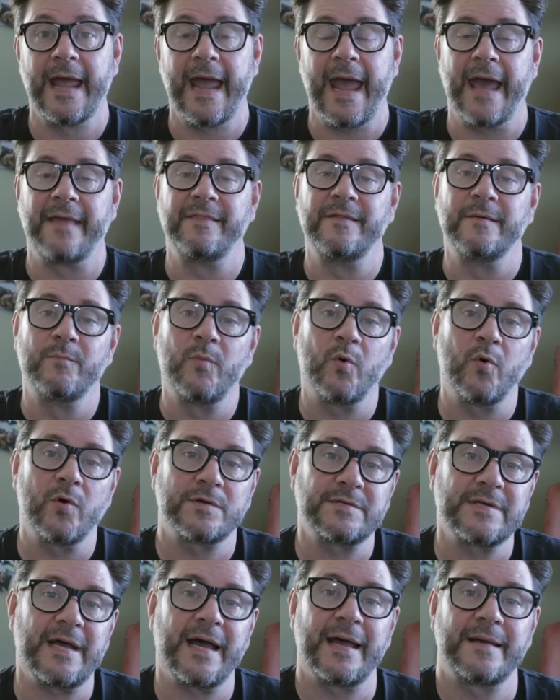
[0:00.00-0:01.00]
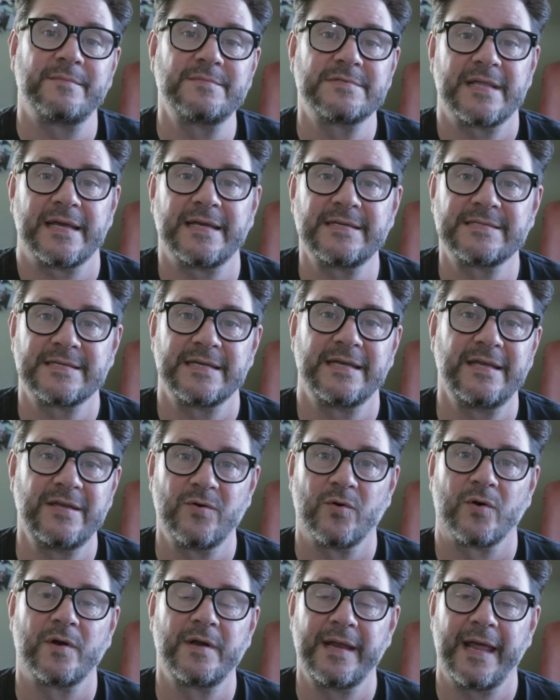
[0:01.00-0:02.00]
And the more times they see
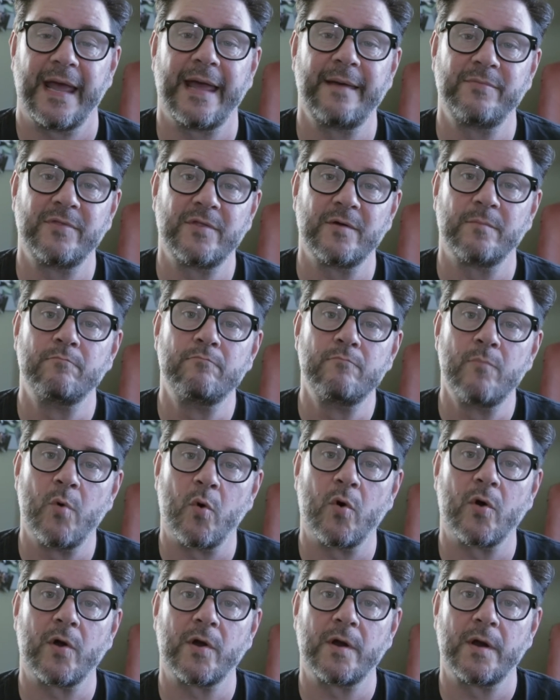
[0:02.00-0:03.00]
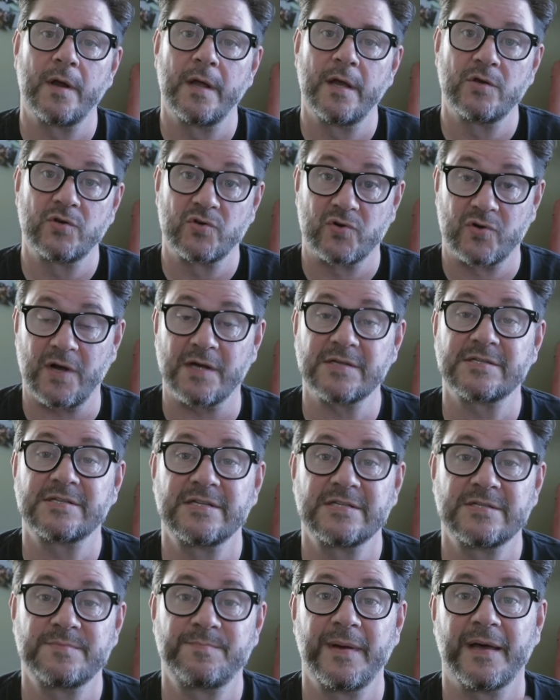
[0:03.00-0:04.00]
your name, the more trust
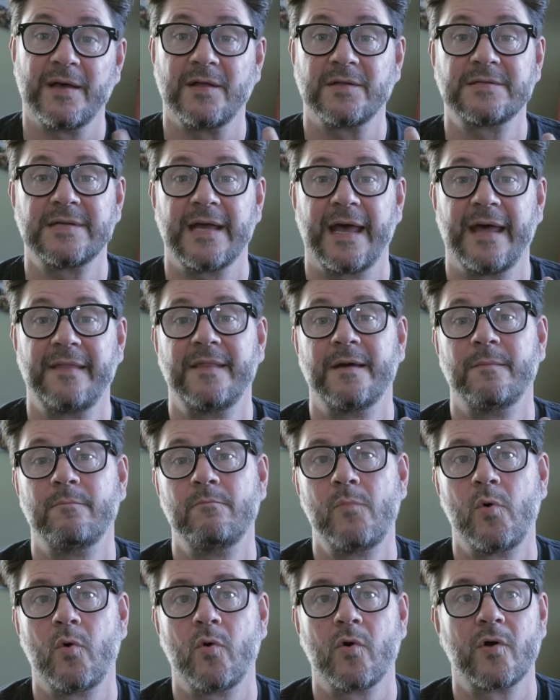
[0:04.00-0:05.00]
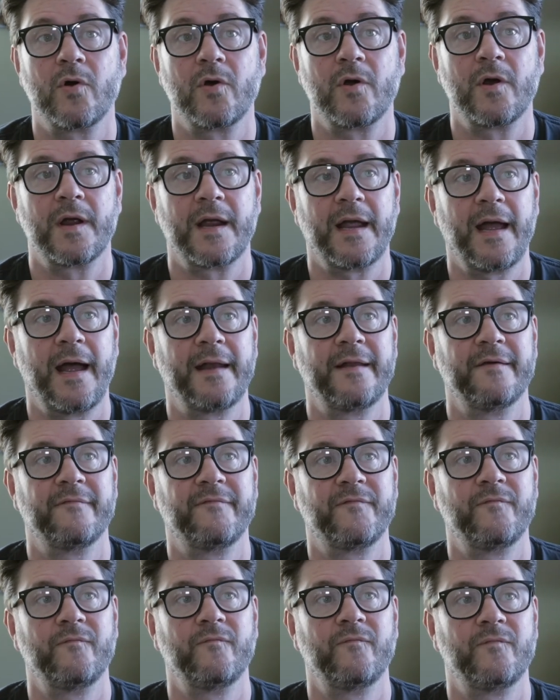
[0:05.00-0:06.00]
is built and the more kind
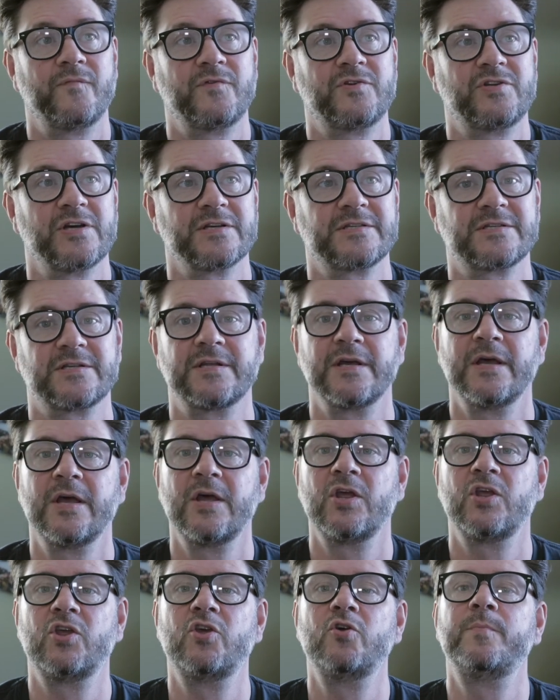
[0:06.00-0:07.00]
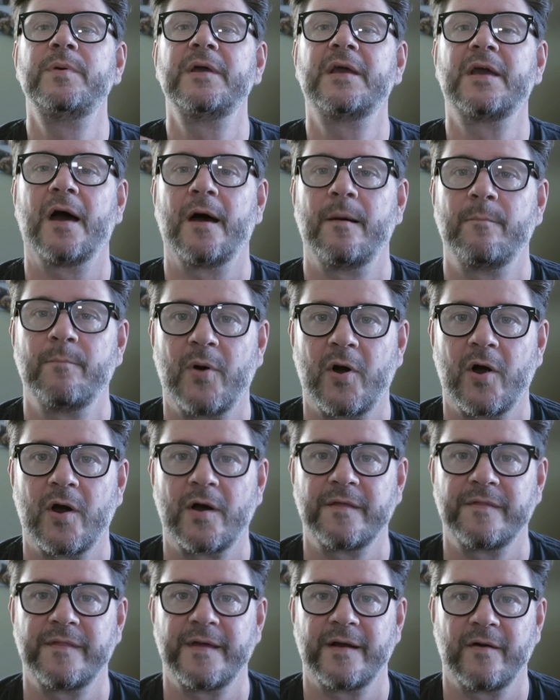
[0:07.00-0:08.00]
of just you become part
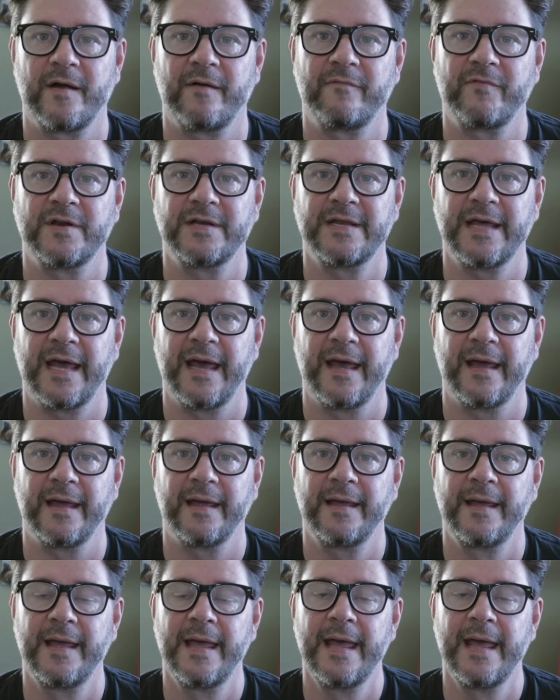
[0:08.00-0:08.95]
of their everyday.